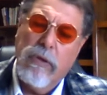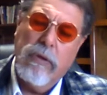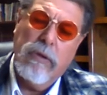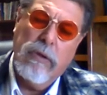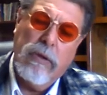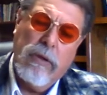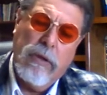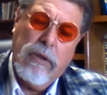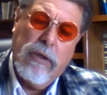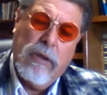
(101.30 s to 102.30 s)

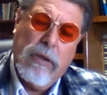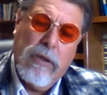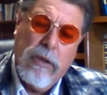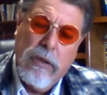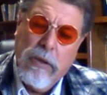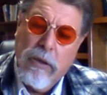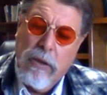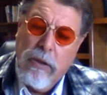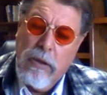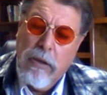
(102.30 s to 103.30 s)

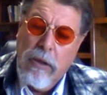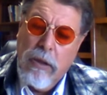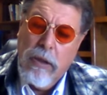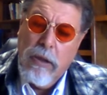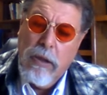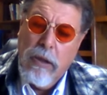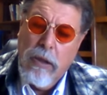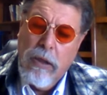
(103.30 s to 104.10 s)
Nothing is said.